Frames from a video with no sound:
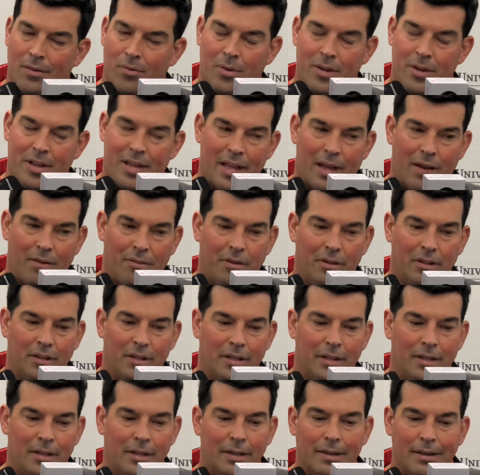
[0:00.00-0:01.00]
We can't
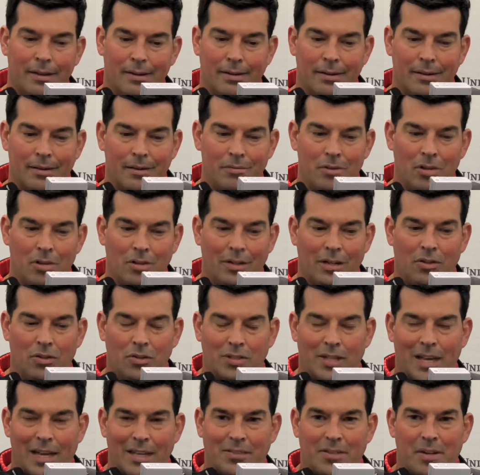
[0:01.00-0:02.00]
really, you know, let
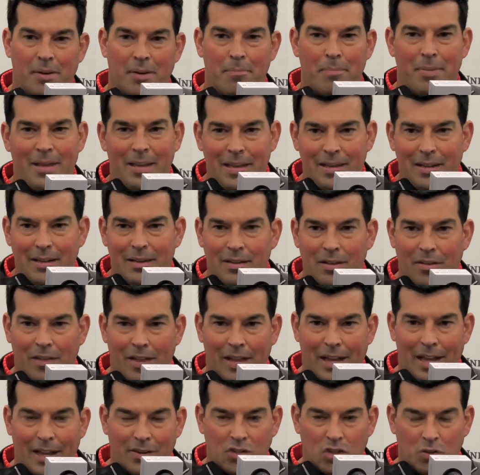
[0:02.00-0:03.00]
those guys compete.
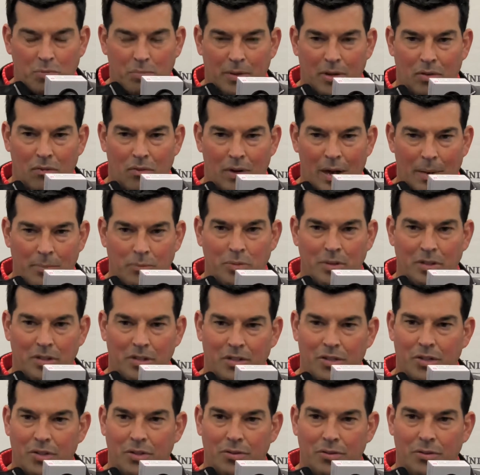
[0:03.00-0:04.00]
They kind of split reps with the
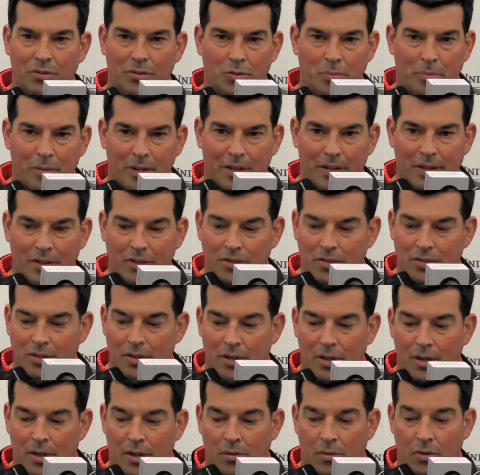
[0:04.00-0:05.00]
twos because
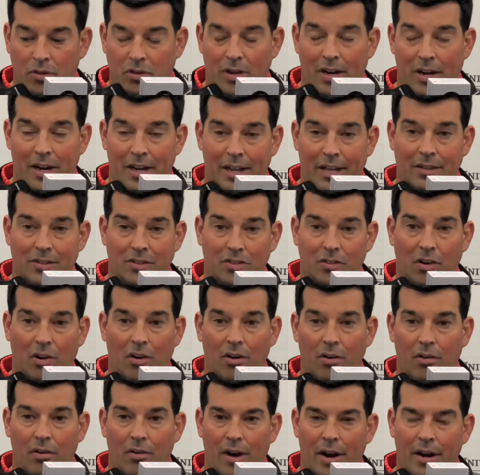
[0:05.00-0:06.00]
we're trying to get the
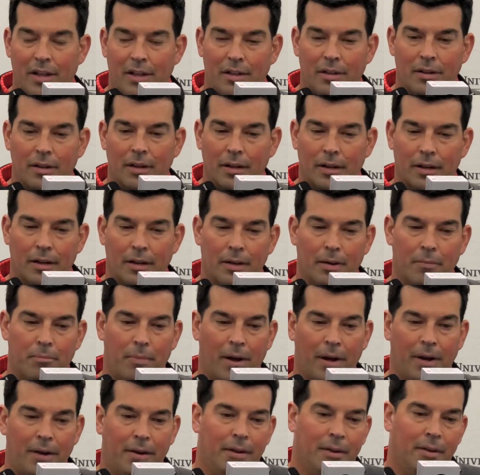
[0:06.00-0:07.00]
starter ready.
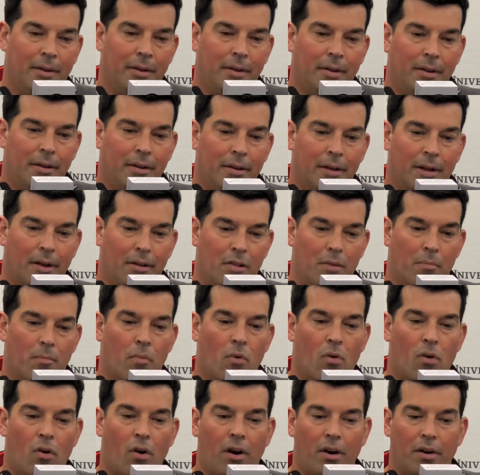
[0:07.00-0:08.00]
But the
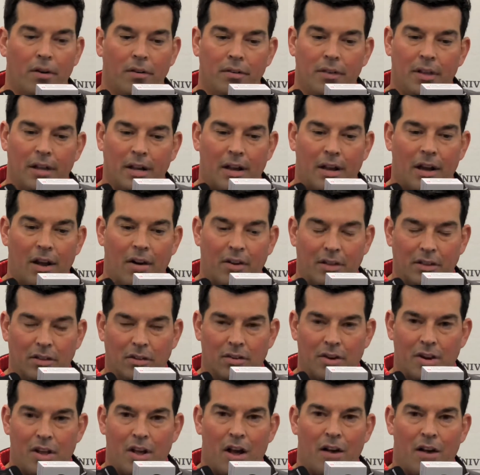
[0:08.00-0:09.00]
more that Gunner can
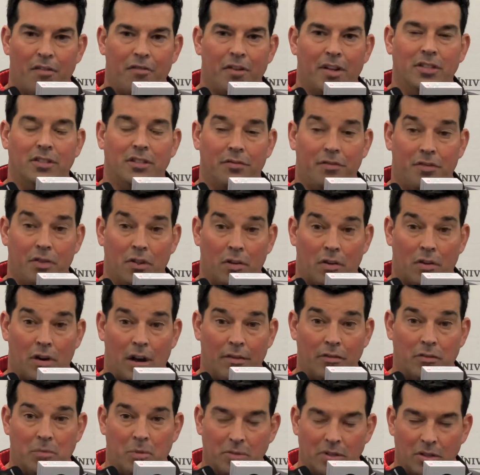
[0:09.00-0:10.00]
learn the offense and feel
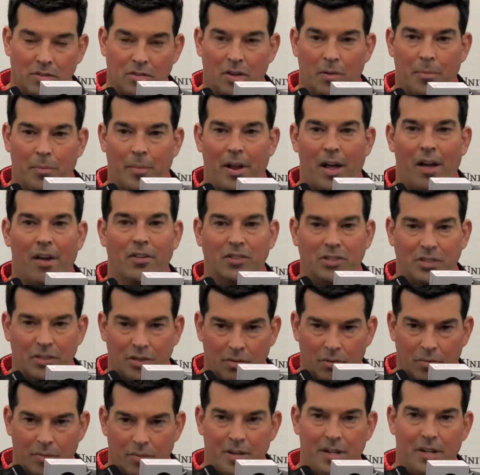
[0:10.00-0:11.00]
comfortable with the terminology,
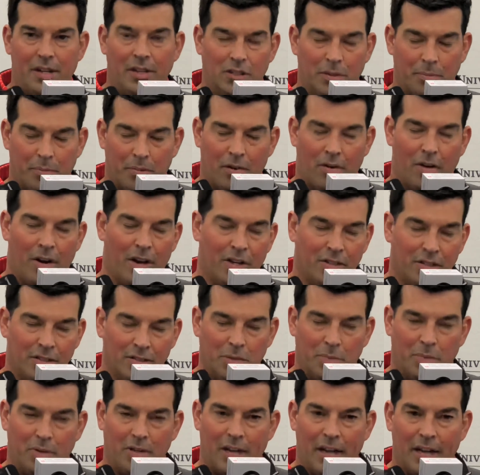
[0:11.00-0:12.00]
the reads, the progressions,
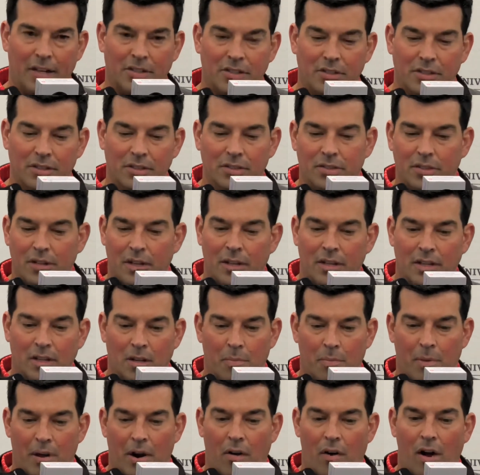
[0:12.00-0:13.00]
the protections,
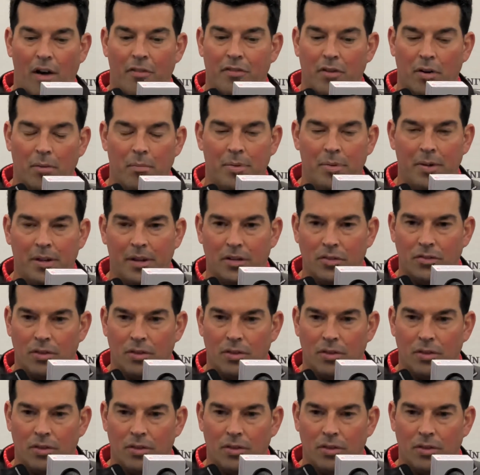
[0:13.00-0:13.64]
the better off he'll be.